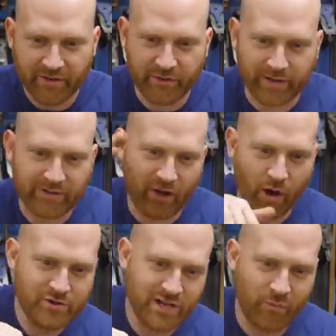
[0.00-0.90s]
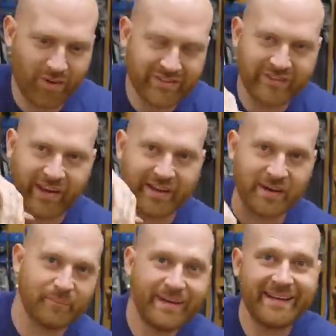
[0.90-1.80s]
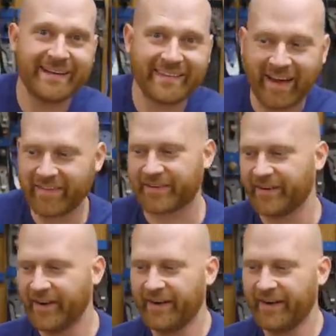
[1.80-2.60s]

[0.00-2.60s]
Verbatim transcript: So you could have an ogee on one side and a bead on the other.